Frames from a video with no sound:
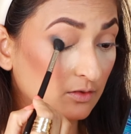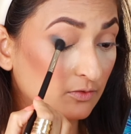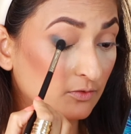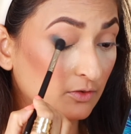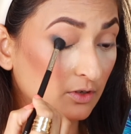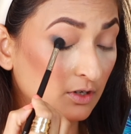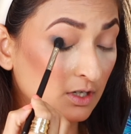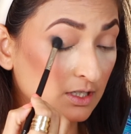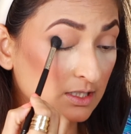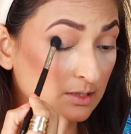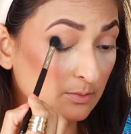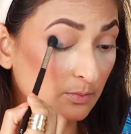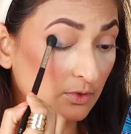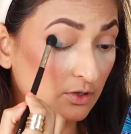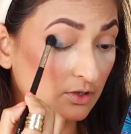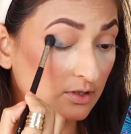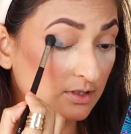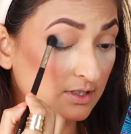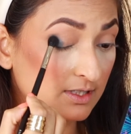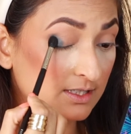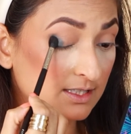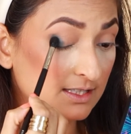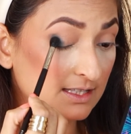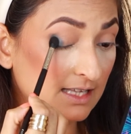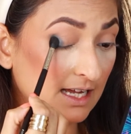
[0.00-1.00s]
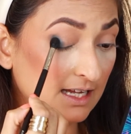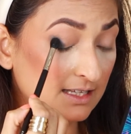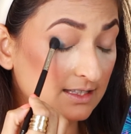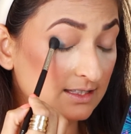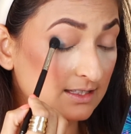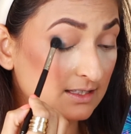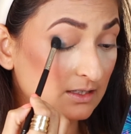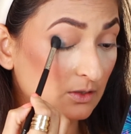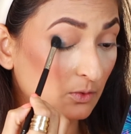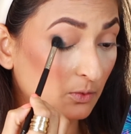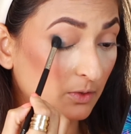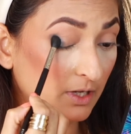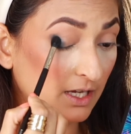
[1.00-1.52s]
first because that's
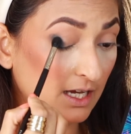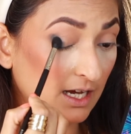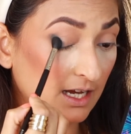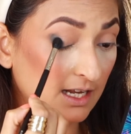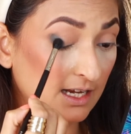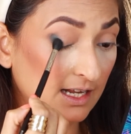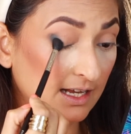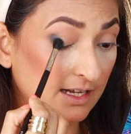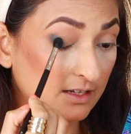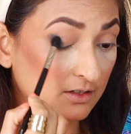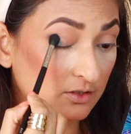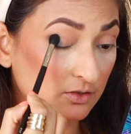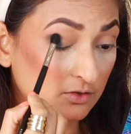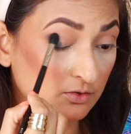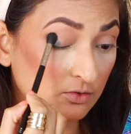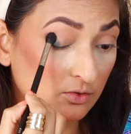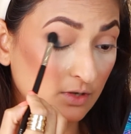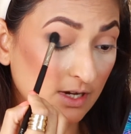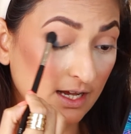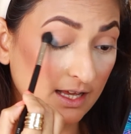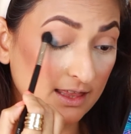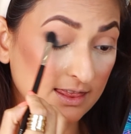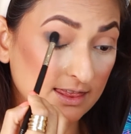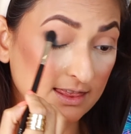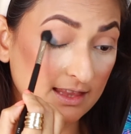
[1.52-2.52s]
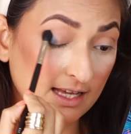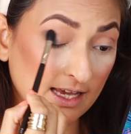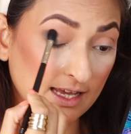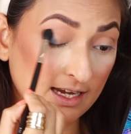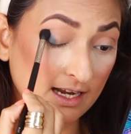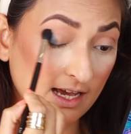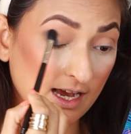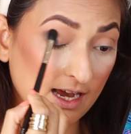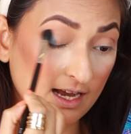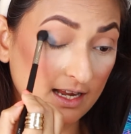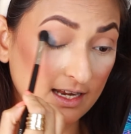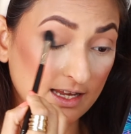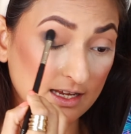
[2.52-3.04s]
the way I like to do, and then
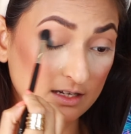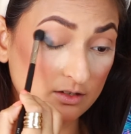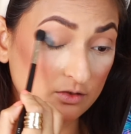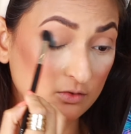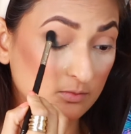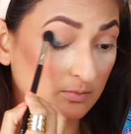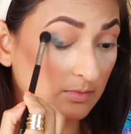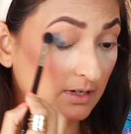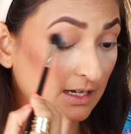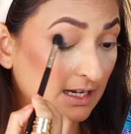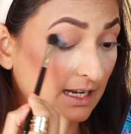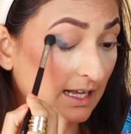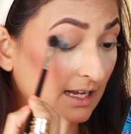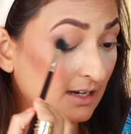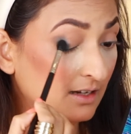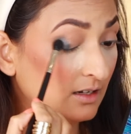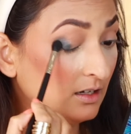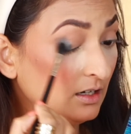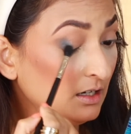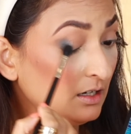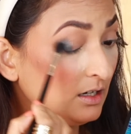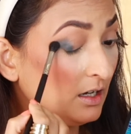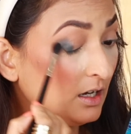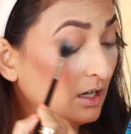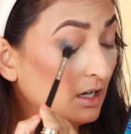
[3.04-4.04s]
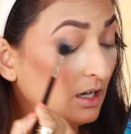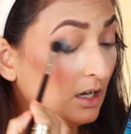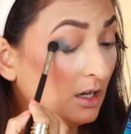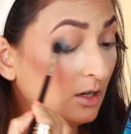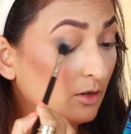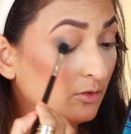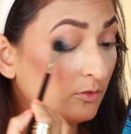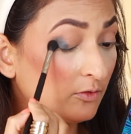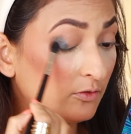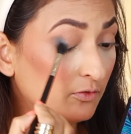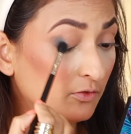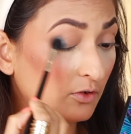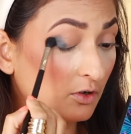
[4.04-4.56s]
I like to blend it
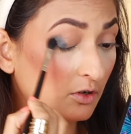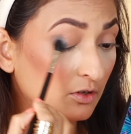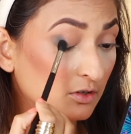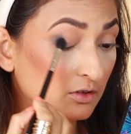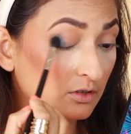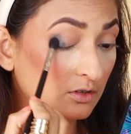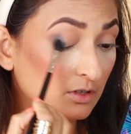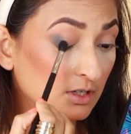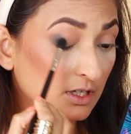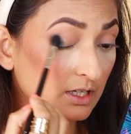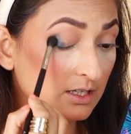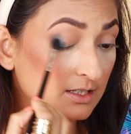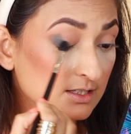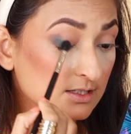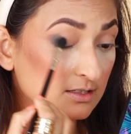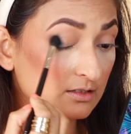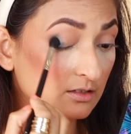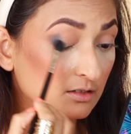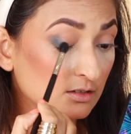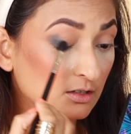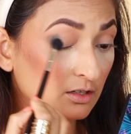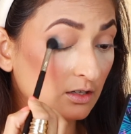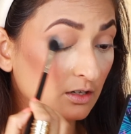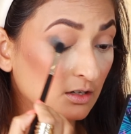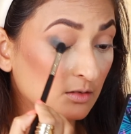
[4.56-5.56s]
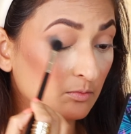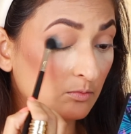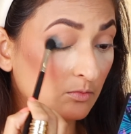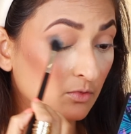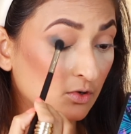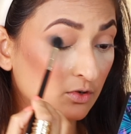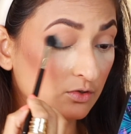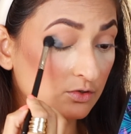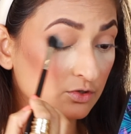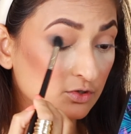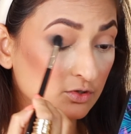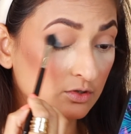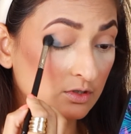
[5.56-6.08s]
further in circular
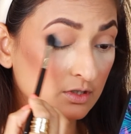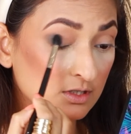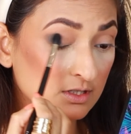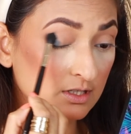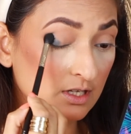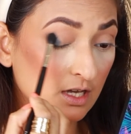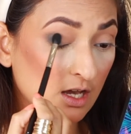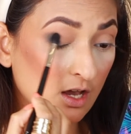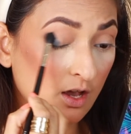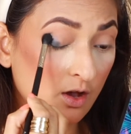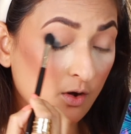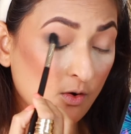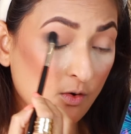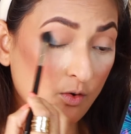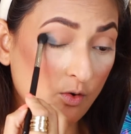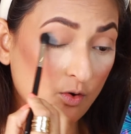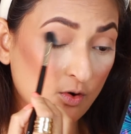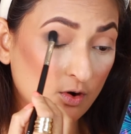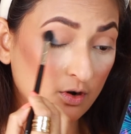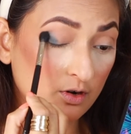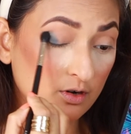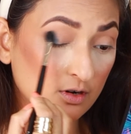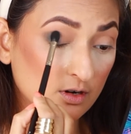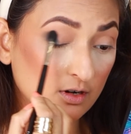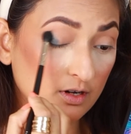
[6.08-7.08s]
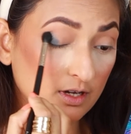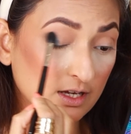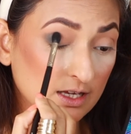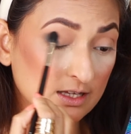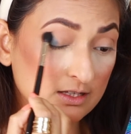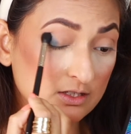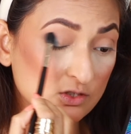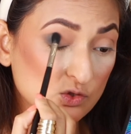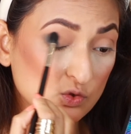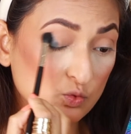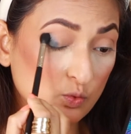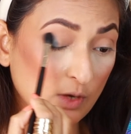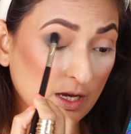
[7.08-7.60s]
motions or in
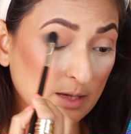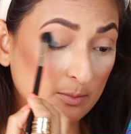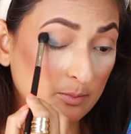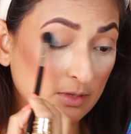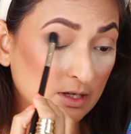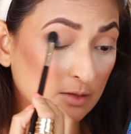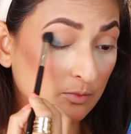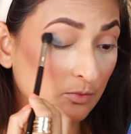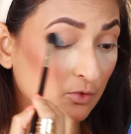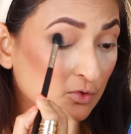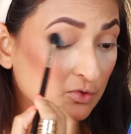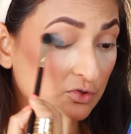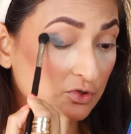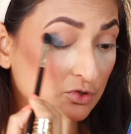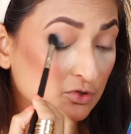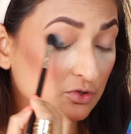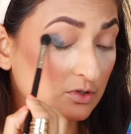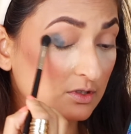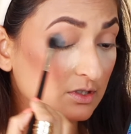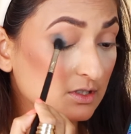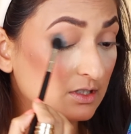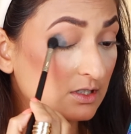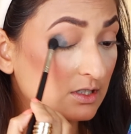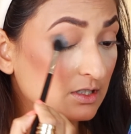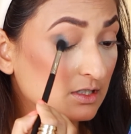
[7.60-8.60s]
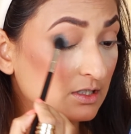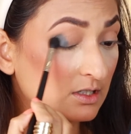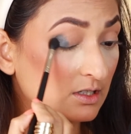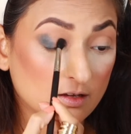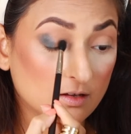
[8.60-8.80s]
swiping motions.